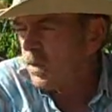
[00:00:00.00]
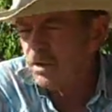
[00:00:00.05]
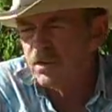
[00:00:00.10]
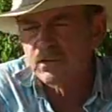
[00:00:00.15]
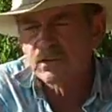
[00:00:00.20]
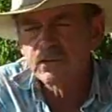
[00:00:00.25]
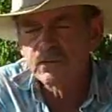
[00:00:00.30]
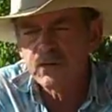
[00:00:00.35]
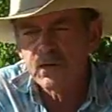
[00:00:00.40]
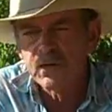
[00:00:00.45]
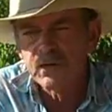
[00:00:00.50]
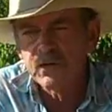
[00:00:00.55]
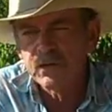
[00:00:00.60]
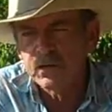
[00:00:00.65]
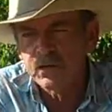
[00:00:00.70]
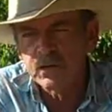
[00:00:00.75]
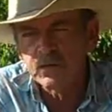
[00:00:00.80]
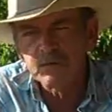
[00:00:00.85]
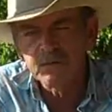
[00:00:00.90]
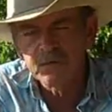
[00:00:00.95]

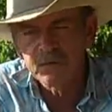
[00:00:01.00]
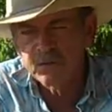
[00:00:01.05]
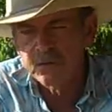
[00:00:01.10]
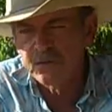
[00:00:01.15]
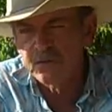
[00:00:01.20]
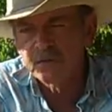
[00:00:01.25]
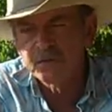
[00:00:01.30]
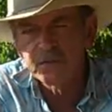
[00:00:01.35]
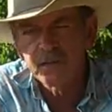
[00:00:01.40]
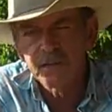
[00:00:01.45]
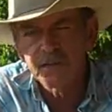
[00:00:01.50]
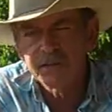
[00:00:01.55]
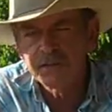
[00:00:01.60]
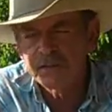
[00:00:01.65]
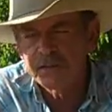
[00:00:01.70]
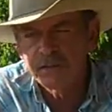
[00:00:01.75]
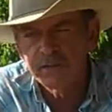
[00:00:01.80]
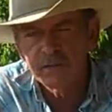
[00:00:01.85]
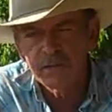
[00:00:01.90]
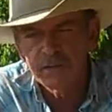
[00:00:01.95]
Australia. I'm sure there's tons
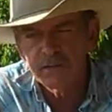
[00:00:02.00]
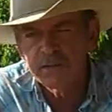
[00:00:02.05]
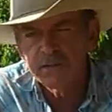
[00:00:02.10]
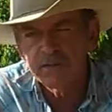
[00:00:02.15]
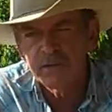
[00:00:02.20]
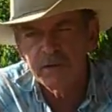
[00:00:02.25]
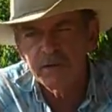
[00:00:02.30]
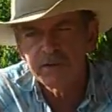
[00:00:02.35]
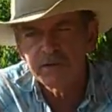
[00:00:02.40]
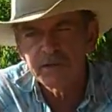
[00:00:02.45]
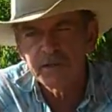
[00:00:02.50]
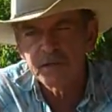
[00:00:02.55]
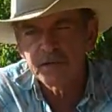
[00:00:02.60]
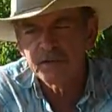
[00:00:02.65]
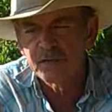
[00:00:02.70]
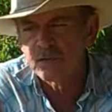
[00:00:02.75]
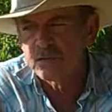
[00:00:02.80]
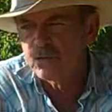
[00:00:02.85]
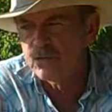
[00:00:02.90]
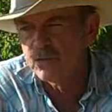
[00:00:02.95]
of good horse trainers
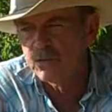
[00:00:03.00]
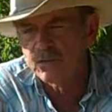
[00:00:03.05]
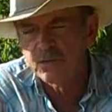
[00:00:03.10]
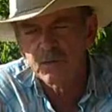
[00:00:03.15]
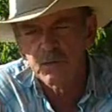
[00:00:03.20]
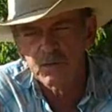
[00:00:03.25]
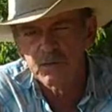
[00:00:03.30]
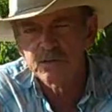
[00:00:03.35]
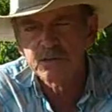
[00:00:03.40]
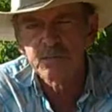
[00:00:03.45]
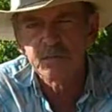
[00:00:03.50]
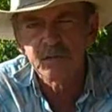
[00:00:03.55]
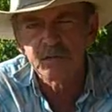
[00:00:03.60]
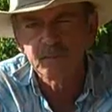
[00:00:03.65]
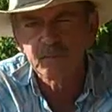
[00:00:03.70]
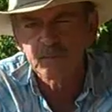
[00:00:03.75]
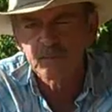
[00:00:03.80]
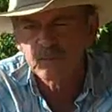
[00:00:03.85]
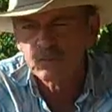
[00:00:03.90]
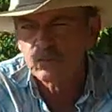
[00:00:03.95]
out there, good horsemen.
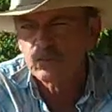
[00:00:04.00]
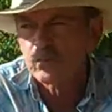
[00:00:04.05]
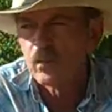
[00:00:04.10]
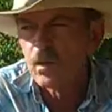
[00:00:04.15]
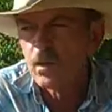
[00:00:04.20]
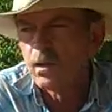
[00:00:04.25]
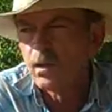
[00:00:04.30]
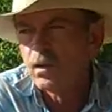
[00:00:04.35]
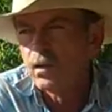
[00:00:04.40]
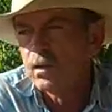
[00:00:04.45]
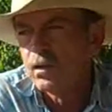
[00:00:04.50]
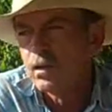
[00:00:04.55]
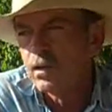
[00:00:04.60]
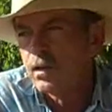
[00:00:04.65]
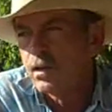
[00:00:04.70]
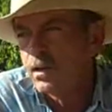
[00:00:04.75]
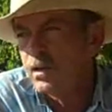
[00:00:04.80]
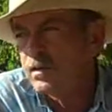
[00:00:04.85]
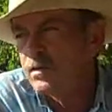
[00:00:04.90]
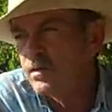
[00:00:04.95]

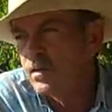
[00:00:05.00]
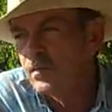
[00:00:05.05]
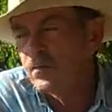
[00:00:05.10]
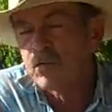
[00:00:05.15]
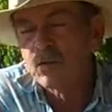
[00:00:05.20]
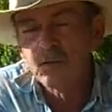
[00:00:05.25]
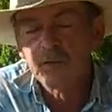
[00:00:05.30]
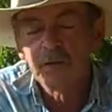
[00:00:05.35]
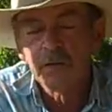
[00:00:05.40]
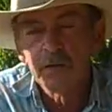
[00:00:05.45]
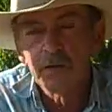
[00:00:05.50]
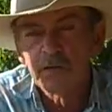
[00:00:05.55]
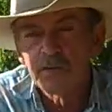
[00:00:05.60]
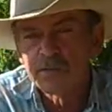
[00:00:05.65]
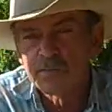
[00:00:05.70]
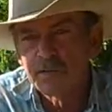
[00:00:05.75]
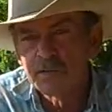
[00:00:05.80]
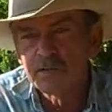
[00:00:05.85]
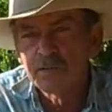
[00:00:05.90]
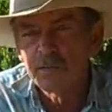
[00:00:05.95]
And some of the good
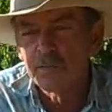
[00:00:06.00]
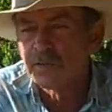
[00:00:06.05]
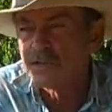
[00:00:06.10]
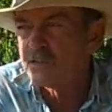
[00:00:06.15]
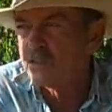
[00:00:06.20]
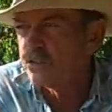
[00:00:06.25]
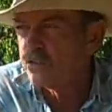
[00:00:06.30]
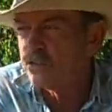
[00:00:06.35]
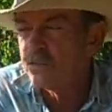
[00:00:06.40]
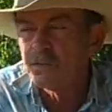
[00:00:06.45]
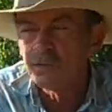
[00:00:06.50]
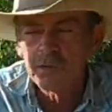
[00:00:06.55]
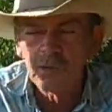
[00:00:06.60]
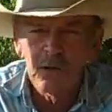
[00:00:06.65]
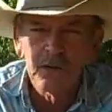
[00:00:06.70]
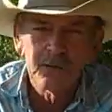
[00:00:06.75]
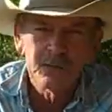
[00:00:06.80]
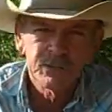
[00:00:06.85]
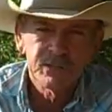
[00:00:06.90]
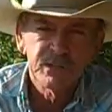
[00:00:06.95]
horsemen, the ones that don't
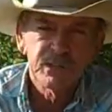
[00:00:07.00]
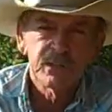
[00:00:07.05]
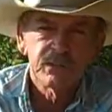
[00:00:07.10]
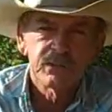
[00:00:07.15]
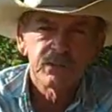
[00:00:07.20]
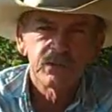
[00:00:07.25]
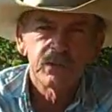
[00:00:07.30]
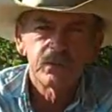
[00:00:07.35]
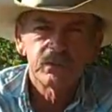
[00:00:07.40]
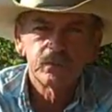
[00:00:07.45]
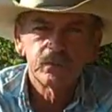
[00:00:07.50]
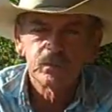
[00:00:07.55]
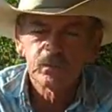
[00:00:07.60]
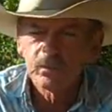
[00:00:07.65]
call themselves